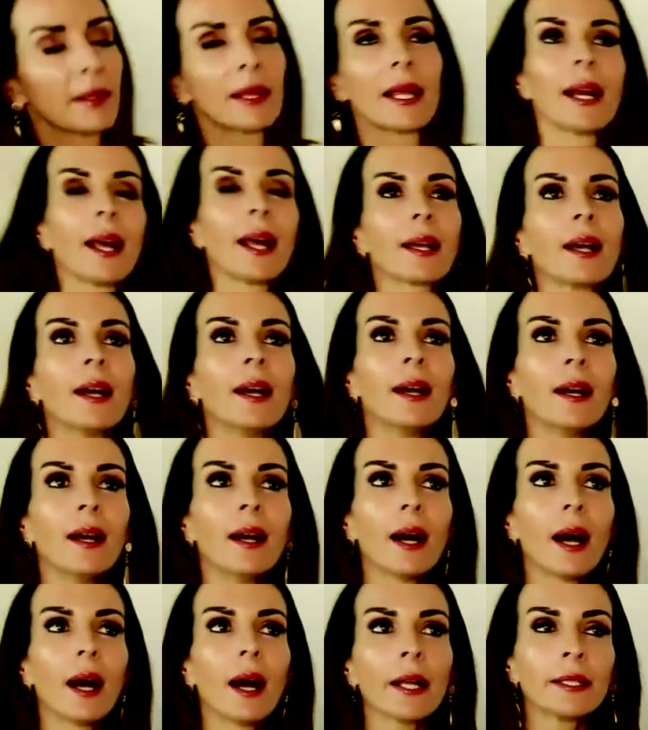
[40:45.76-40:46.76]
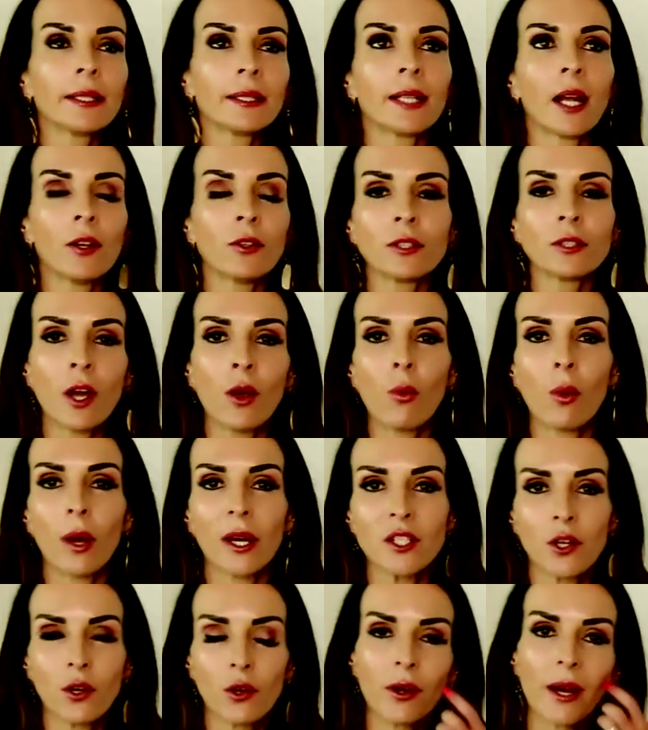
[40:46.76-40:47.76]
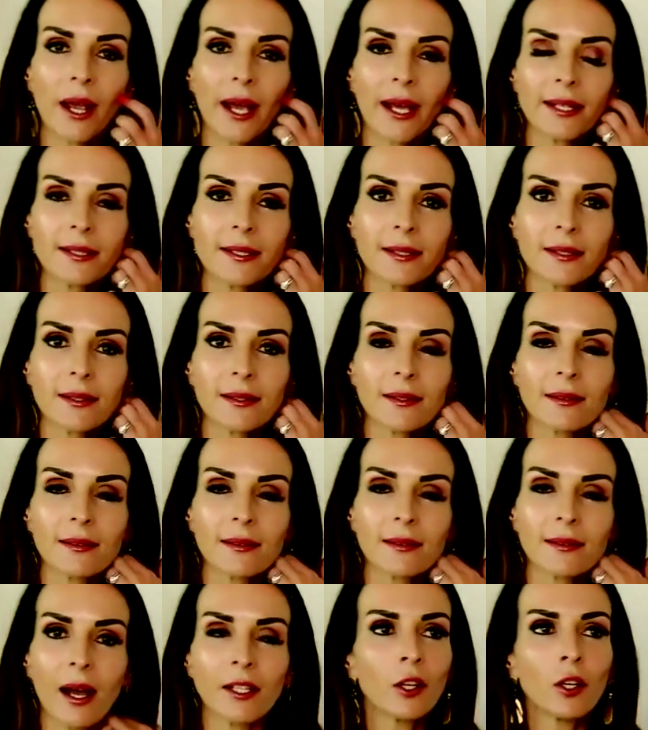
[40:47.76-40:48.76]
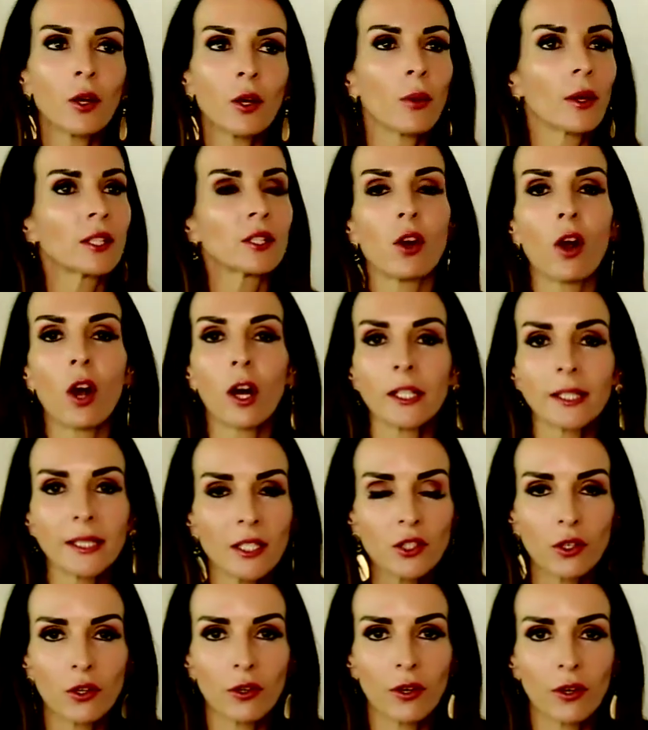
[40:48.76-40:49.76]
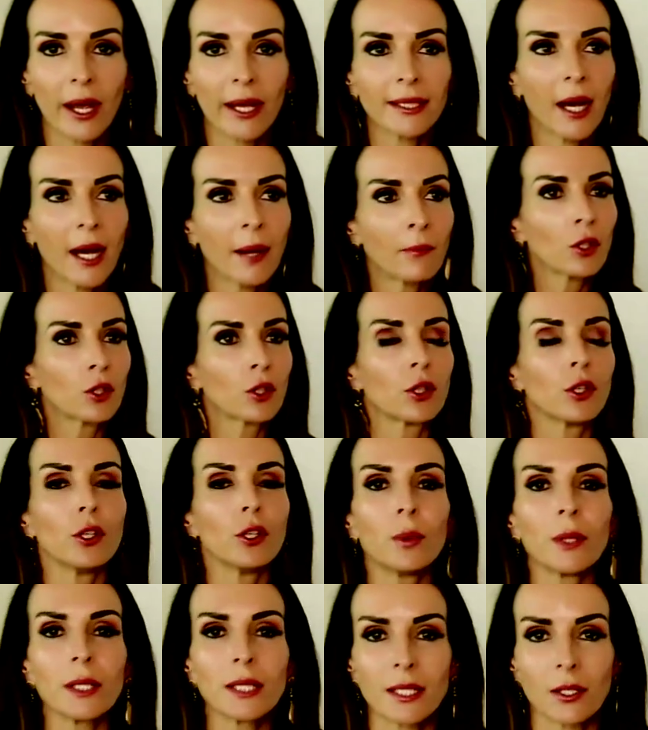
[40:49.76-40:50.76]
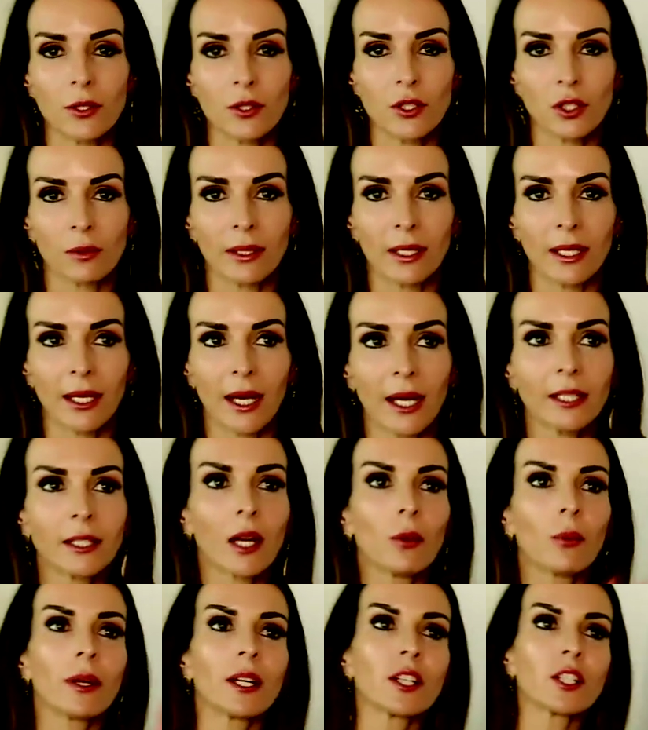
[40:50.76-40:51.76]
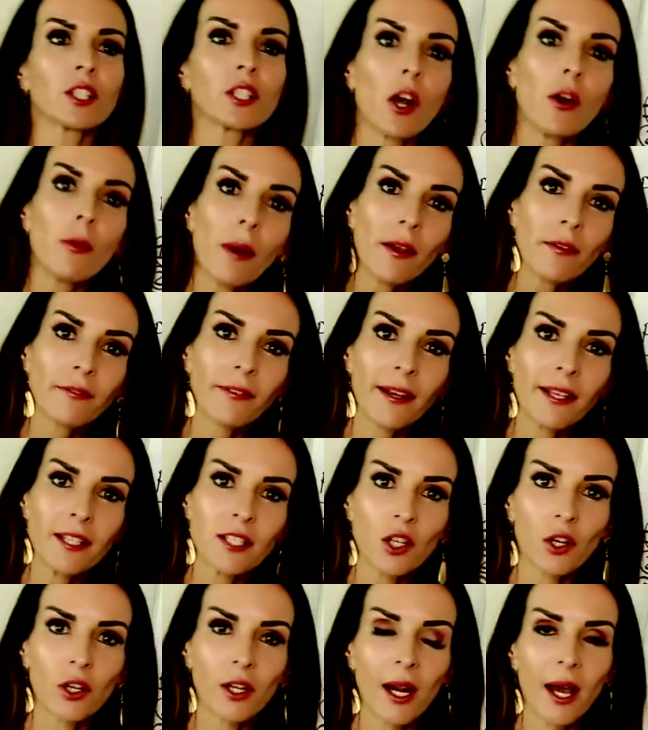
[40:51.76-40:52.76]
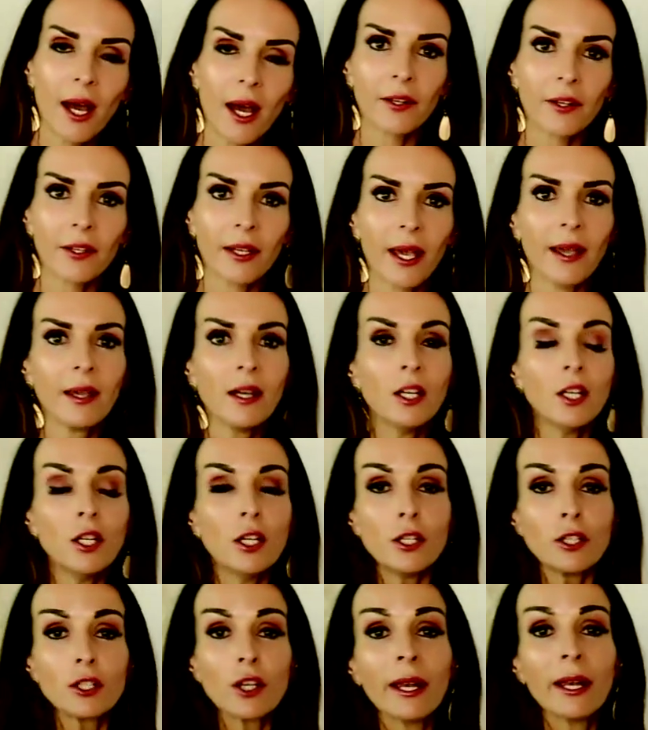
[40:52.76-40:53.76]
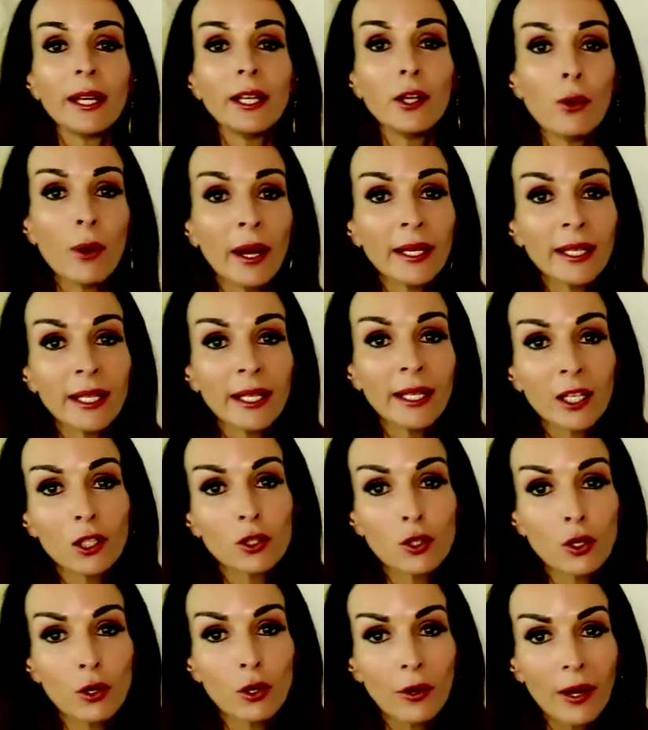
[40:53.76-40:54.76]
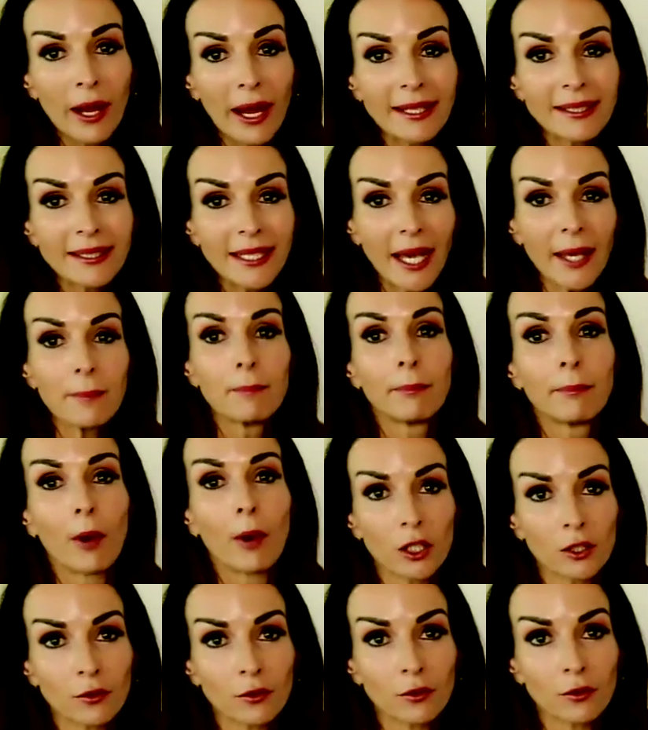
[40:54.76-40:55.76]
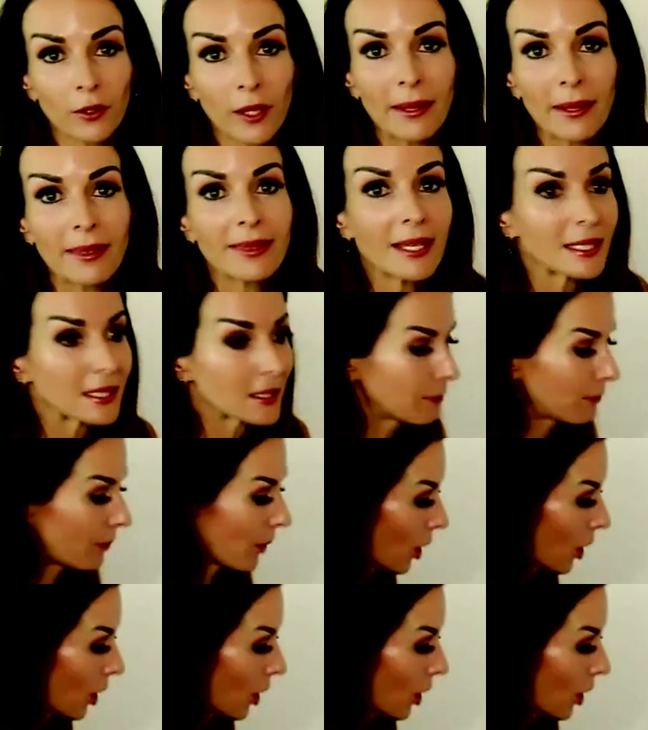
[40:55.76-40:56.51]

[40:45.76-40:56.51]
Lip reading: but they're like, I don't know what to create. I don't know what content to create. I'm not good with social media. I don't want to show my face online, okay? So I knew I needed to create a bot for them. And this